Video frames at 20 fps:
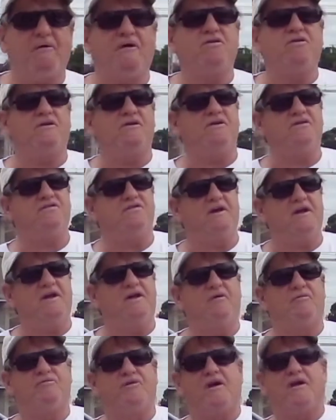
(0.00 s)
it to the city
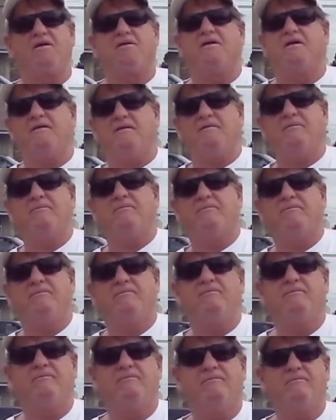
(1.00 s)
of Fredericton,
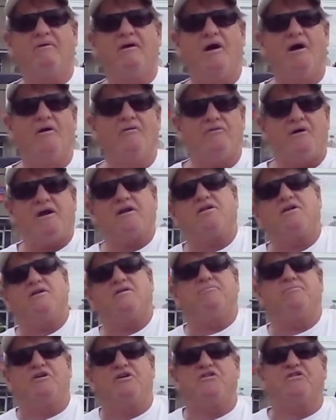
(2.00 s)
Fredericton is
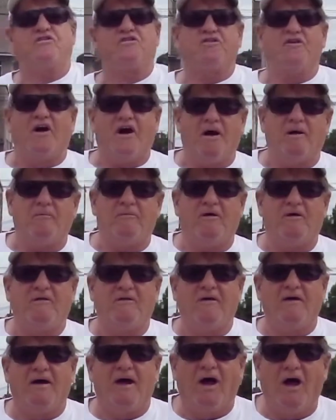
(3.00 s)
a bunch of snobs.
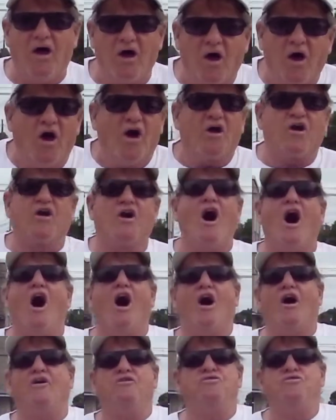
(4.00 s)

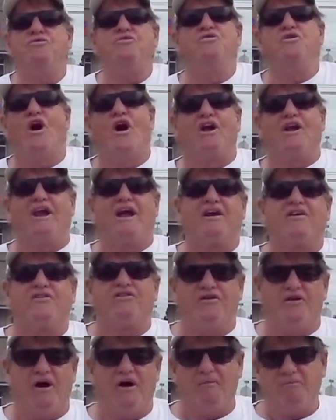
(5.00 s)
God do not like
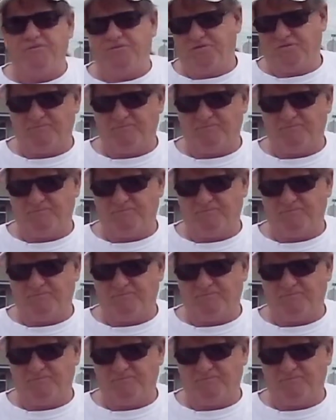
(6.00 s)
snobs.